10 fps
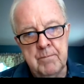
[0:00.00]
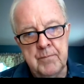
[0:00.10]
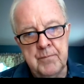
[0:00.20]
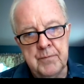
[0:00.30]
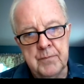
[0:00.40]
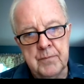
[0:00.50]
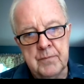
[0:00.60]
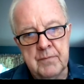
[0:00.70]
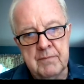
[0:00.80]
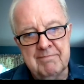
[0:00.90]

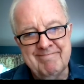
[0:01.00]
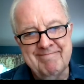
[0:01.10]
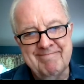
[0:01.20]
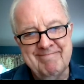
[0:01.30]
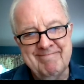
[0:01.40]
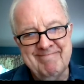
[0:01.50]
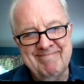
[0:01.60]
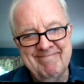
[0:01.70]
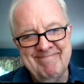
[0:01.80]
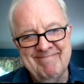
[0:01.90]

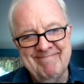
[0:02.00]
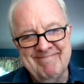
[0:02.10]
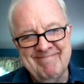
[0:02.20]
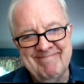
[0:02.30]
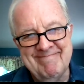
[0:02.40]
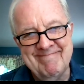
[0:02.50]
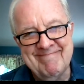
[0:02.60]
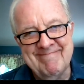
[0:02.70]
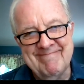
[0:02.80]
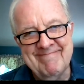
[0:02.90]

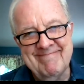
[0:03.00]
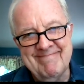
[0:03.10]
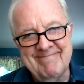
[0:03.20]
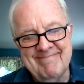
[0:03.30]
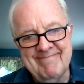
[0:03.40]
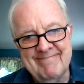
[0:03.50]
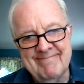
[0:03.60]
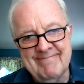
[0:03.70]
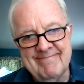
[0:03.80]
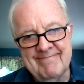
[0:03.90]

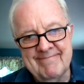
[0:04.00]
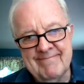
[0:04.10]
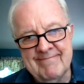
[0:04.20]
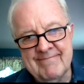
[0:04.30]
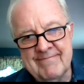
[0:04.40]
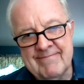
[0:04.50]
No words are spoken by the person on screen.